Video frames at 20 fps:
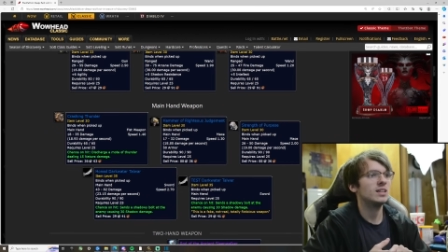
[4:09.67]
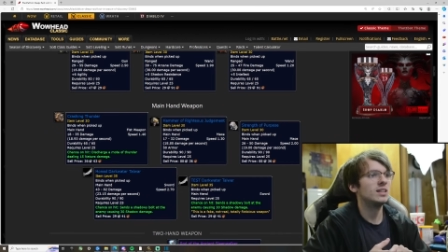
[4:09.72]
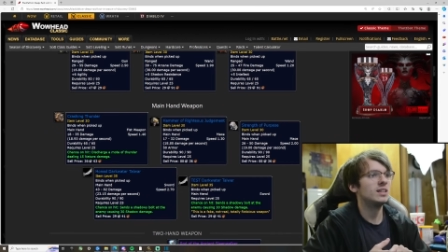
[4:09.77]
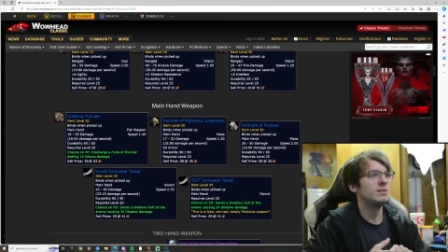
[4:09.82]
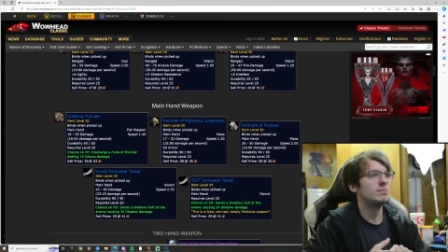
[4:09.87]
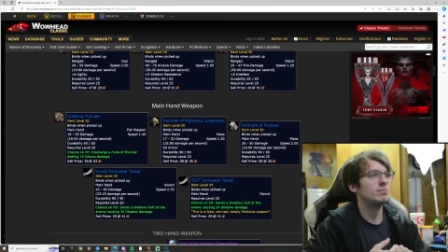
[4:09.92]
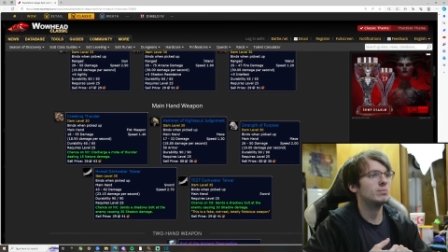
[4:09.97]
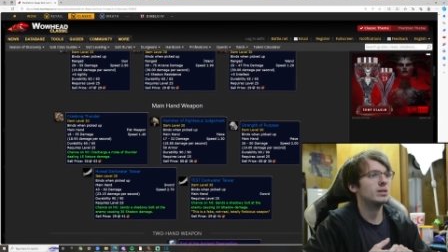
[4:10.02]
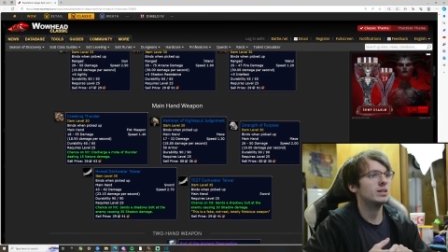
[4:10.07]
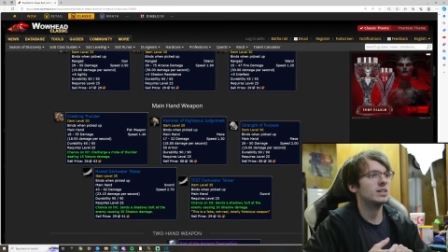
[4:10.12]
Uh,
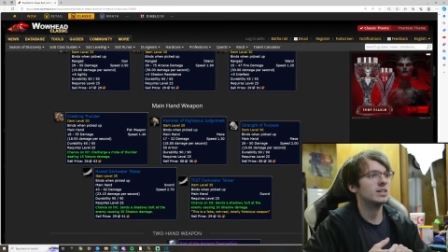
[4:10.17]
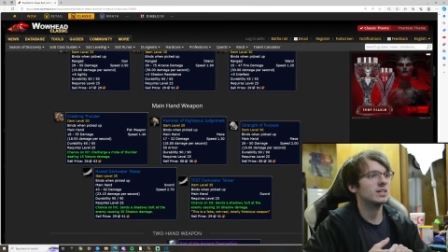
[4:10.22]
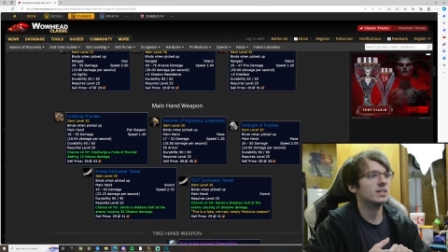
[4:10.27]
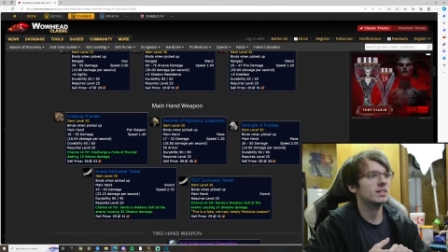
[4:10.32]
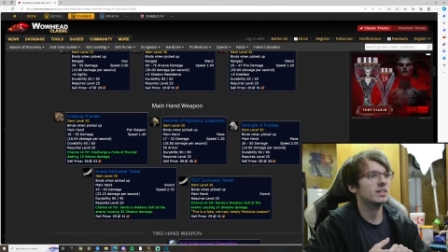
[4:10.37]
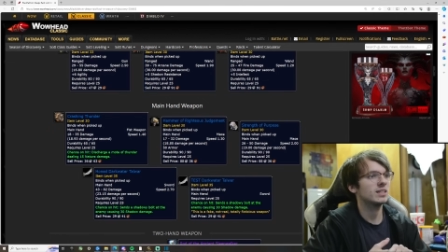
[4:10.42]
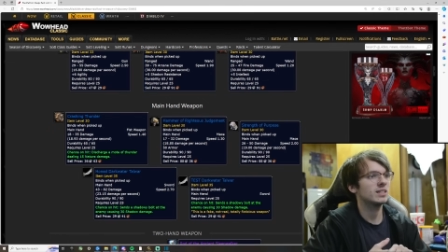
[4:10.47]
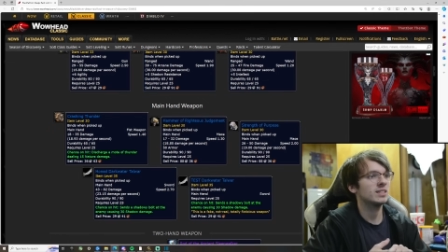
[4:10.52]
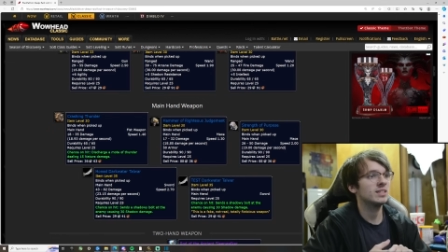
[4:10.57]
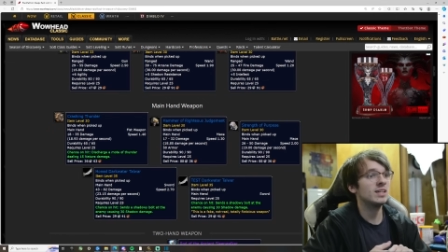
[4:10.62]
but
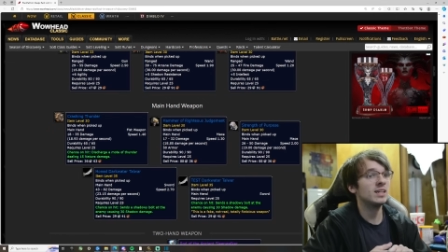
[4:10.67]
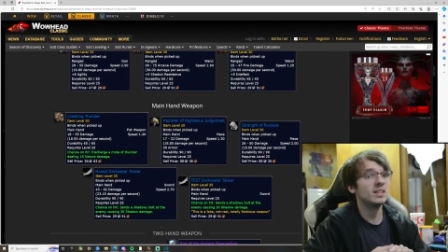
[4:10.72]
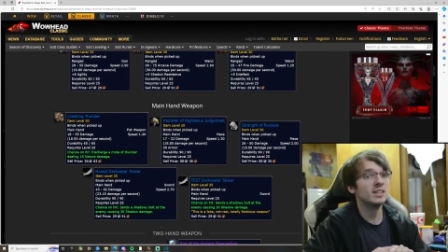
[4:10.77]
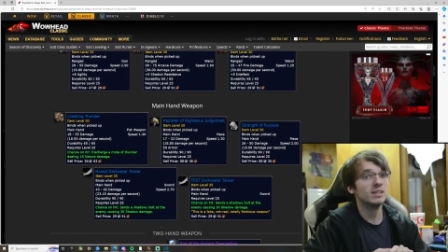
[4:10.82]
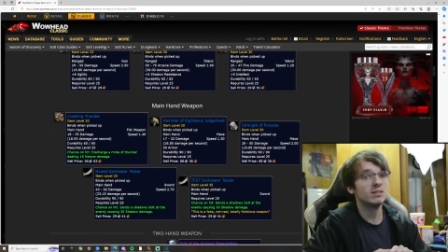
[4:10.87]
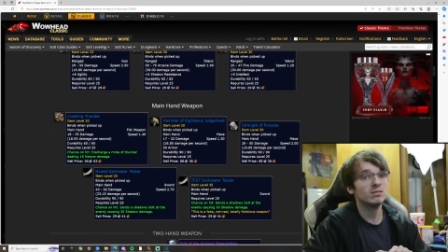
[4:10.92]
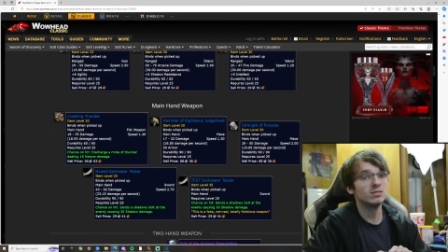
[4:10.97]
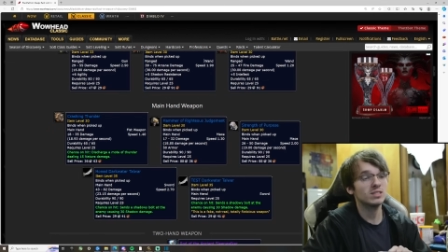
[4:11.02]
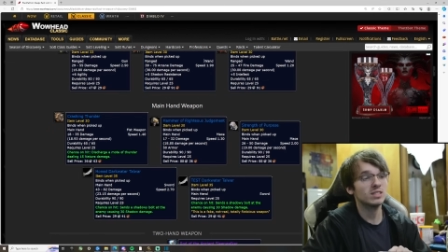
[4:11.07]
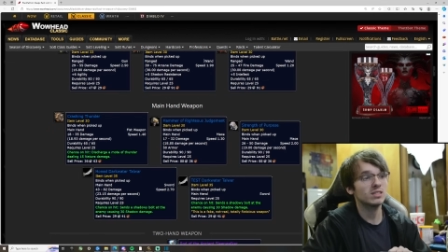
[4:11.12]
yeah, that
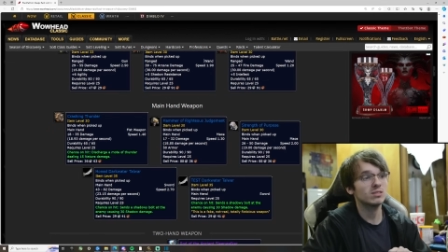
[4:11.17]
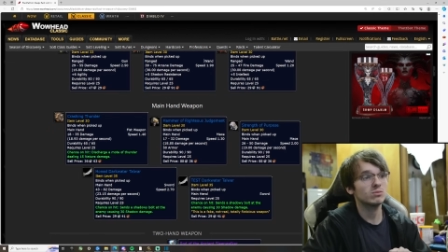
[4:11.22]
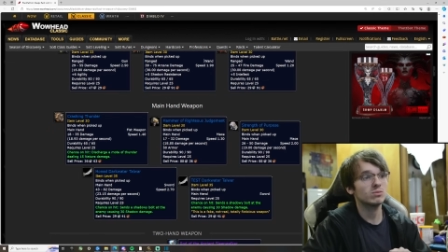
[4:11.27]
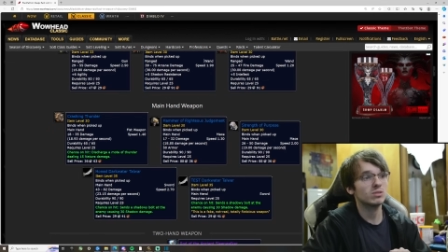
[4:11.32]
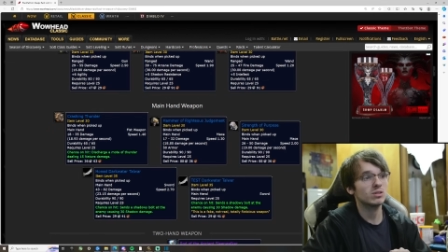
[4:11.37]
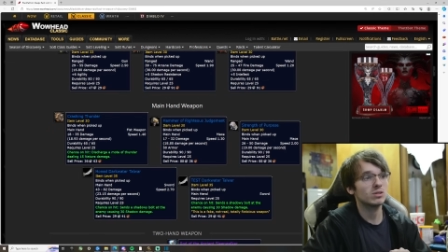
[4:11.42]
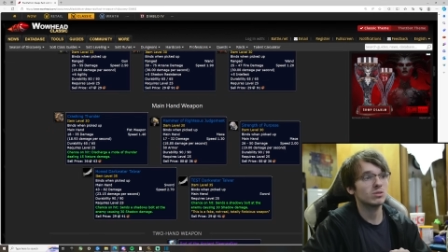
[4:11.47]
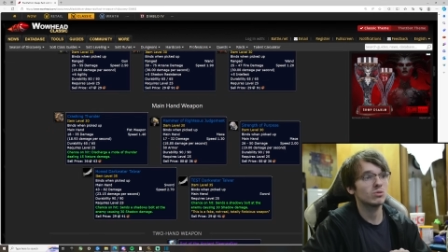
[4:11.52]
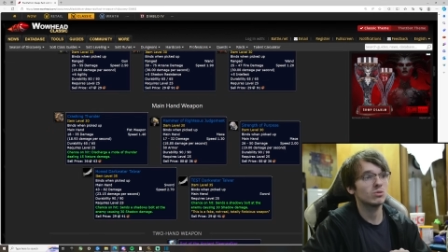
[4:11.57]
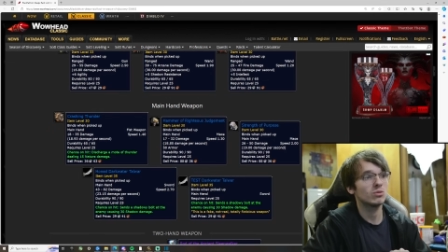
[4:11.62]
one sounds
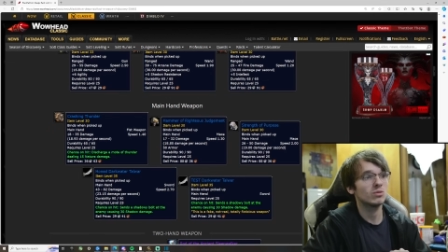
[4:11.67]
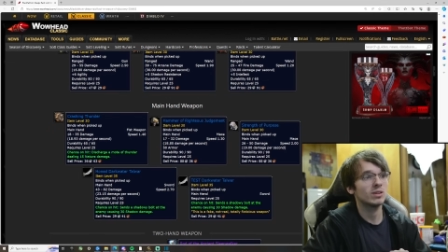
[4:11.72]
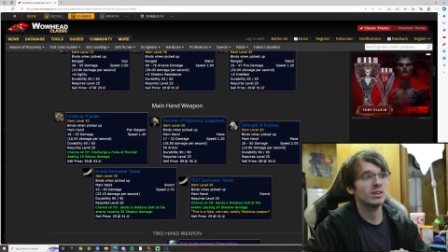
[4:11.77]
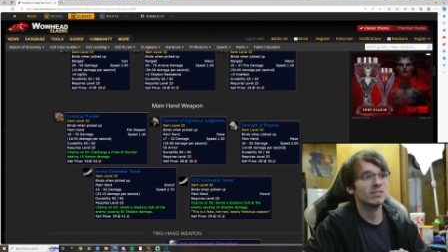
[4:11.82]
pretty cool.